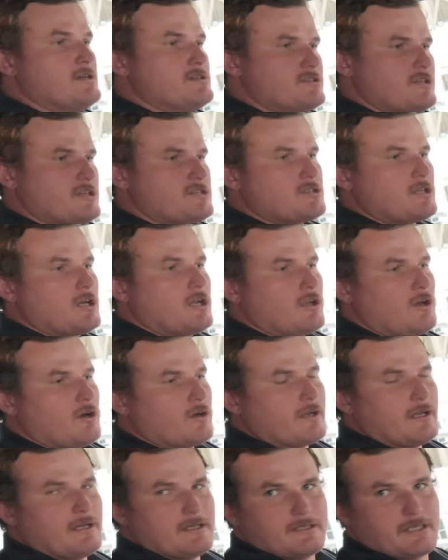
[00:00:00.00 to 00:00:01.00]
So it's no
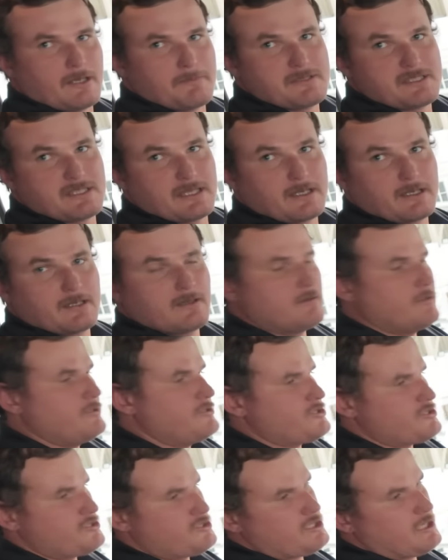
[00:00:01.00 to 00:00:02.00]
longer a dipstick. You
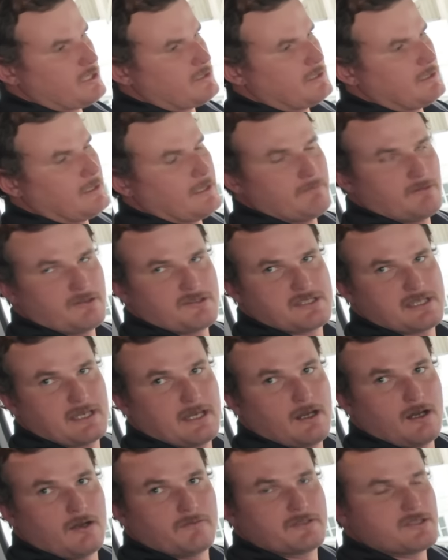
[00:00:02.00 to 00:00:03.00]
just check the levels here
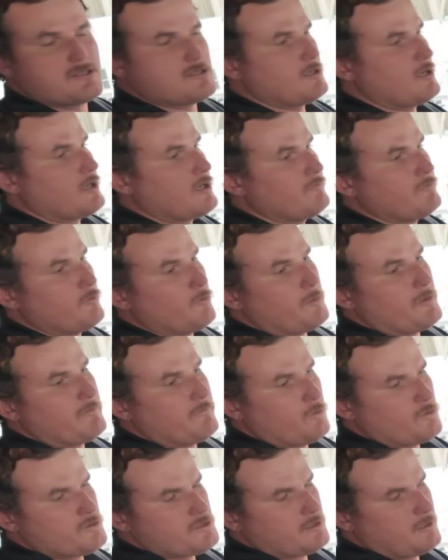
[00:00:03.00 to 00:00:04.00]
after startup or
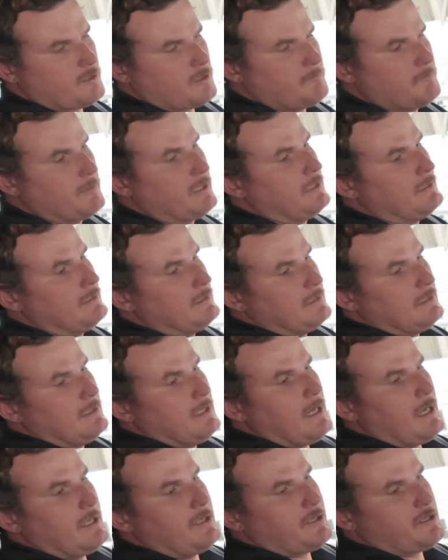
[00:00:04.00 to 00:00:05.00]
before startup,
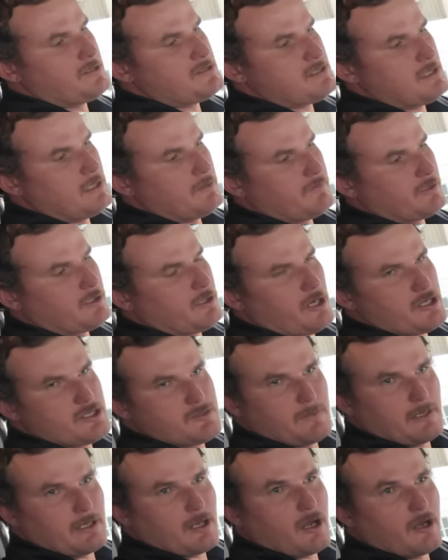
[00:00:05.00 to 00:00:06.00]
and you can see if it
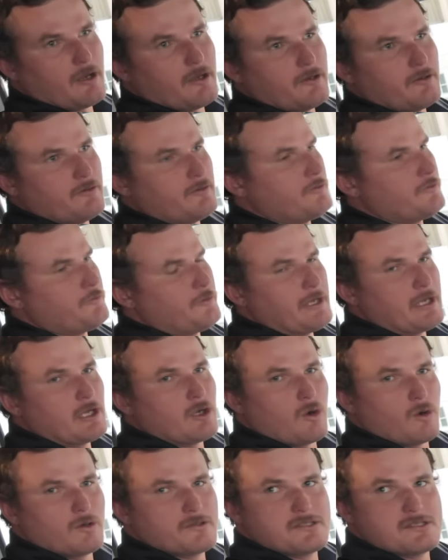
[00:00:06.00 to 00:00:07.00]
goes below 3
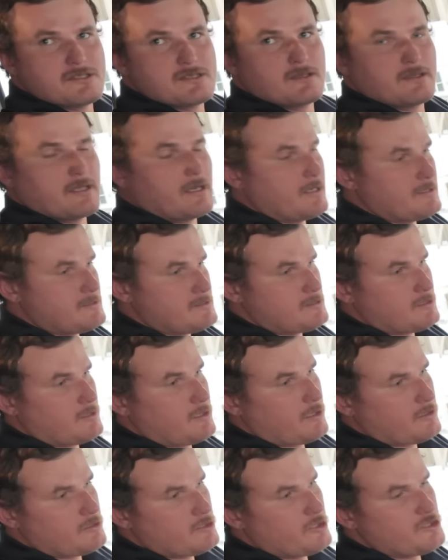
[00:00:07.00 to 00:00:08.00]
quarts, then it
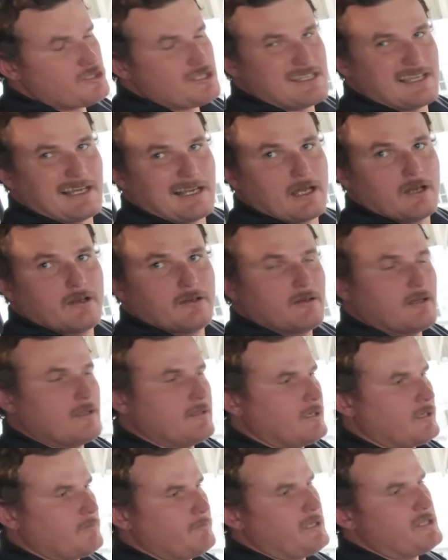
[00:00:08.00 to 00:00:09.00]
turns yellow,
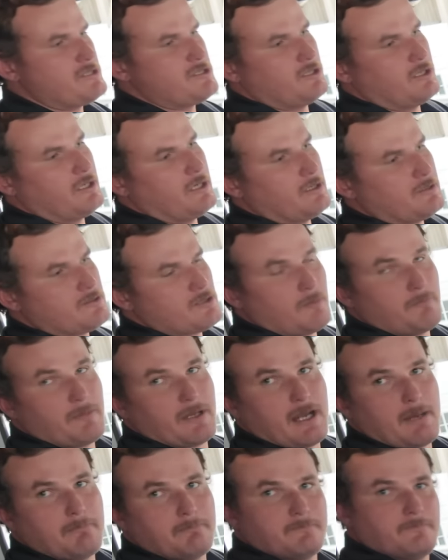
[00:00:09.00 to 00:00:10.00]
and then it means you need to top
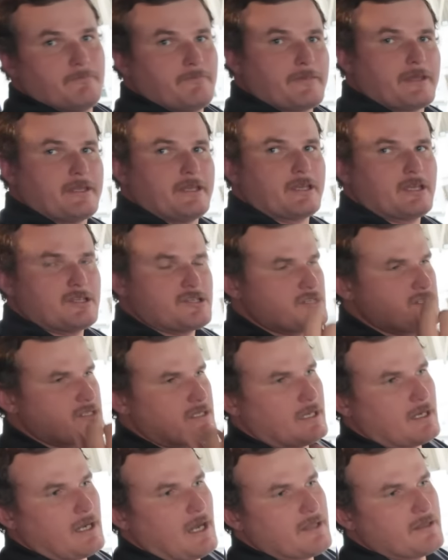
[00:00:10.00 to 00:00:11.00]
it up. And you can just
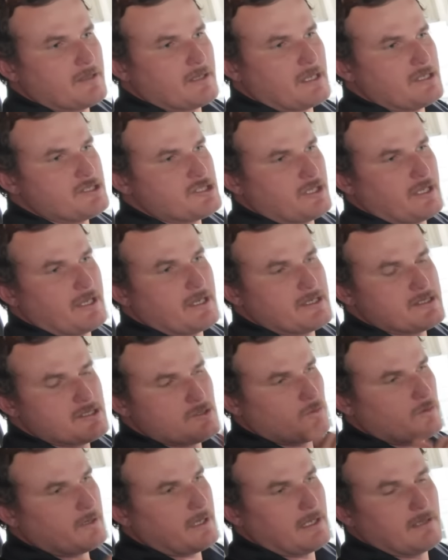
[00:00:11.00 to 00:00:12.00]
get either the engineers
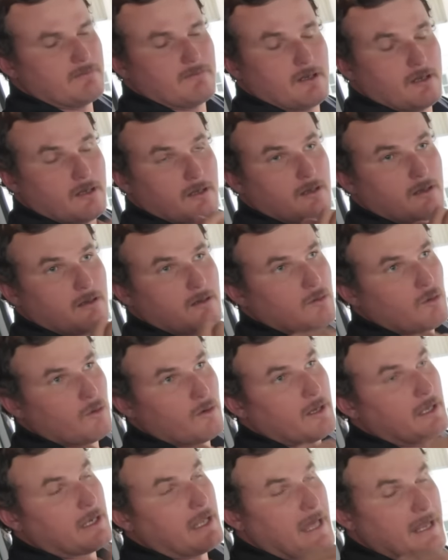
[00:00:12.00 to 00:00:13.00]
or
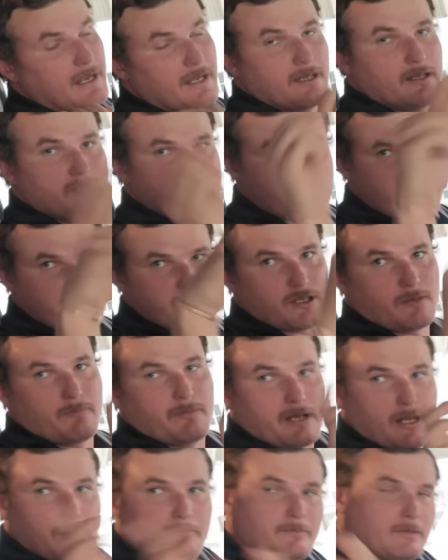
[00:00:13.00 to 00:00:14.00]
a ladder and just top
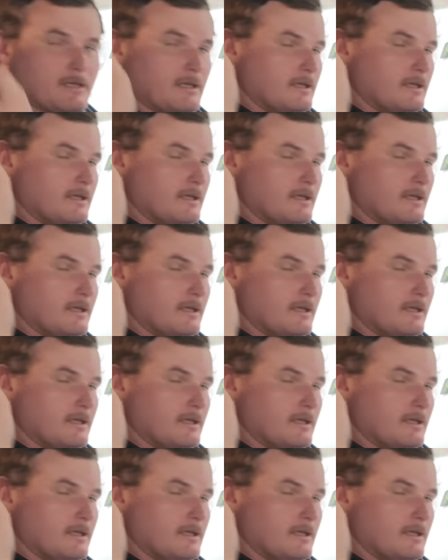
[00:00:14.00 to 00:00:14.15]
it up